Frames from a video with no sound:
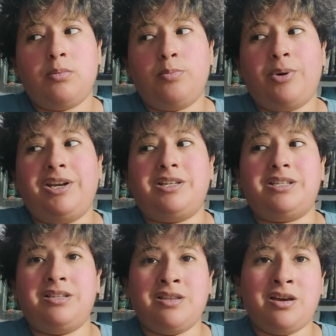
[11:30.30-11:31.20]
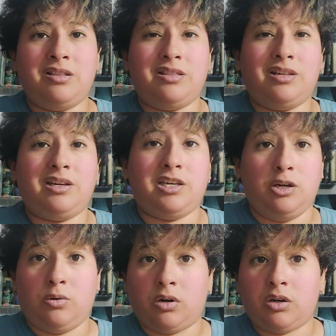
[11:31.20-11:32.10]
but it's not the
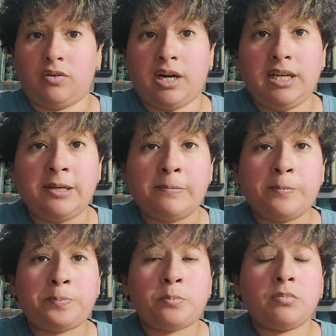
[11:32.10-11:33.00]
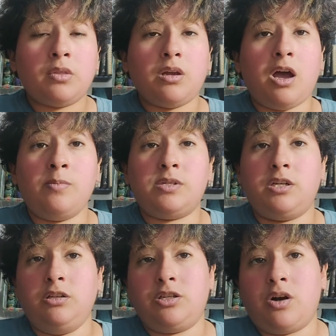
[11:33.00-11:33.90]
cure, right? I'm
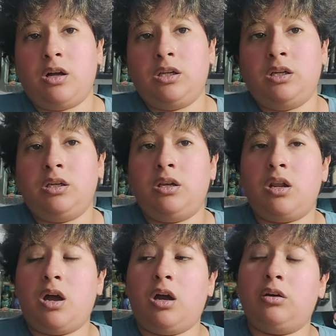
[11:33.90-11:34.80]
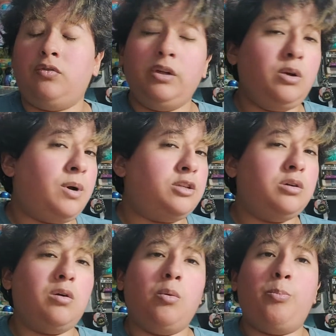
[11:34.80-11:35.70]
still struggling. I really want
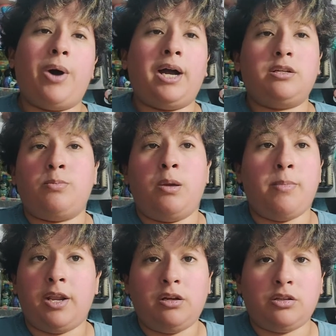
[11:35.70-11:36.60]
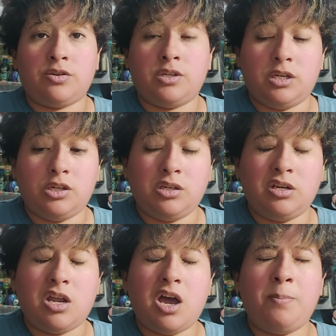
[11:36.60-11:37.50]
to go back to my medical
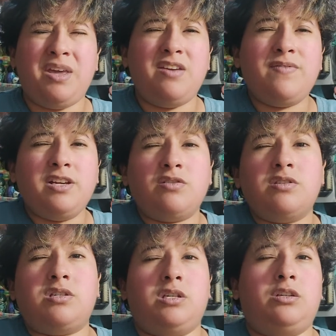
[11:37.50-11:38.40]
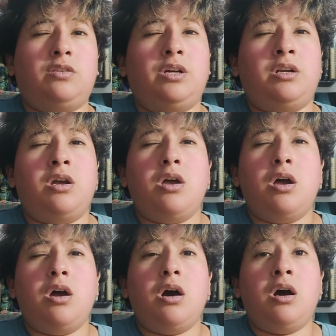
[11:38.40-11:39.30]
transition. I'm even considering
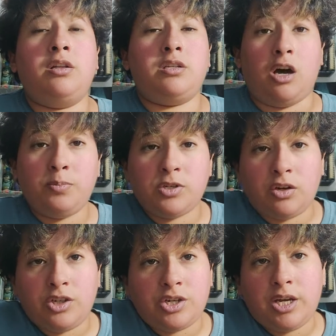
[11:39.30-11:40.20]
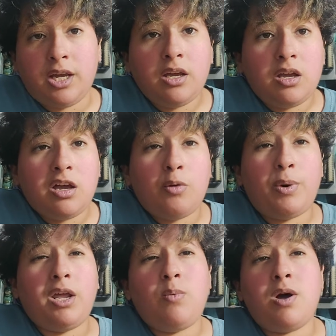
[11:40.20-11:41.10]
a top surgery,
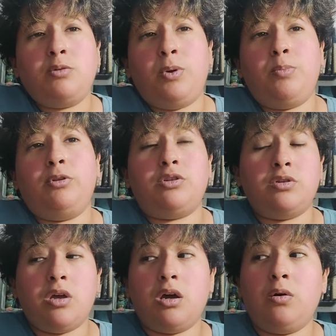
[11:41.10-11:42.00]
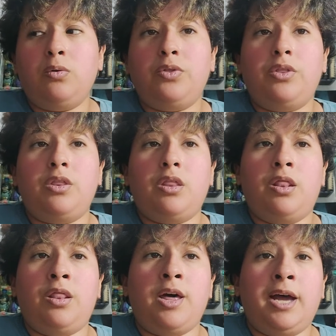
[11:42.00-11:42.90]
but I want people to know
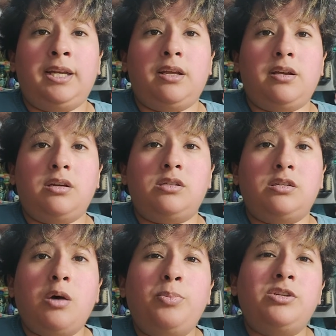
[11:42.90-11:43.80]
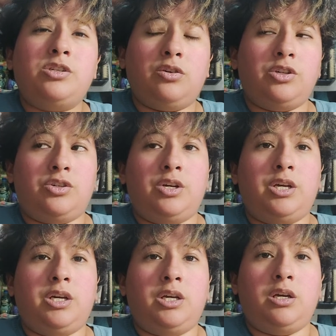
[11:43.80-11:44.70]
that stopping
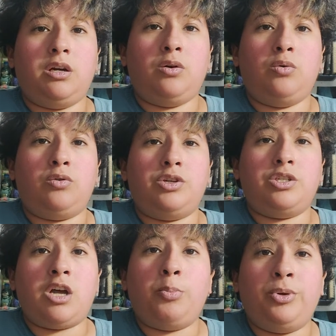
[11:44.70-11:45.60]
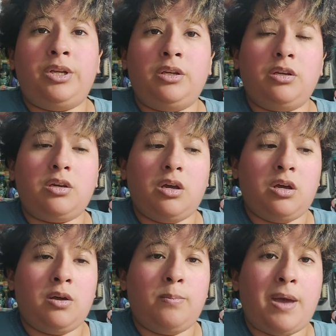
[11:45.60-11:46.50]
surgery or stopping
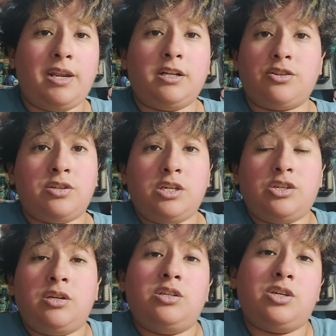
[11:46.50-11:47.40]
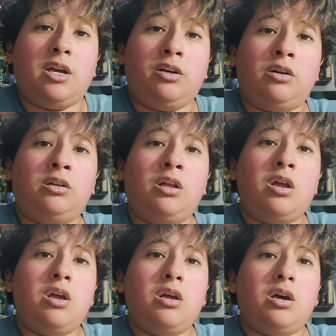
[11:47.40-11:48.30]
medical transition in general,
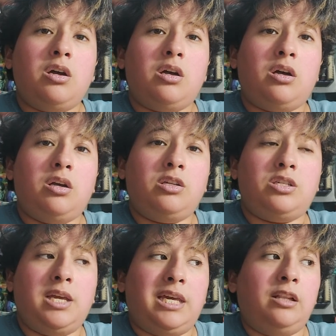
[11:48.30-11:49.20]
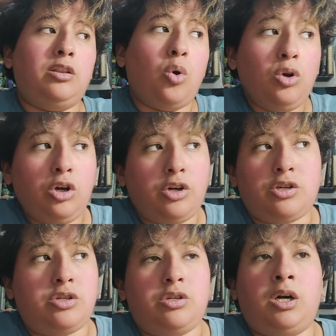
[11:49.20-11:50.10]
taking longer
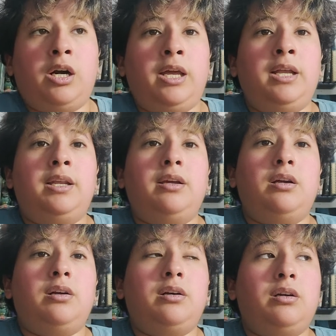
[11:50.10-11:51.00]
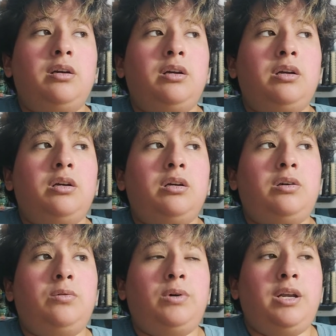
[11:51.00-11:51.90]
to start it
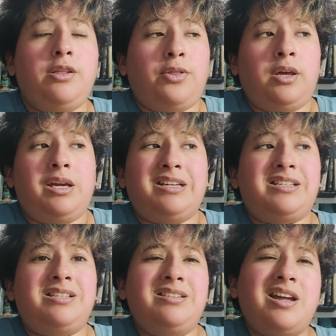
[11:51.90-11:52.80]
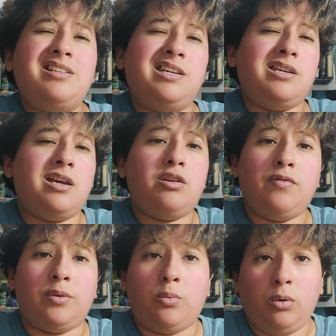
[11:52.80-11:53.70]
or anything, is not the end
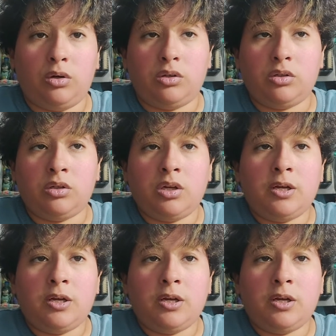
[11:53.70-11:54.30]
of the world.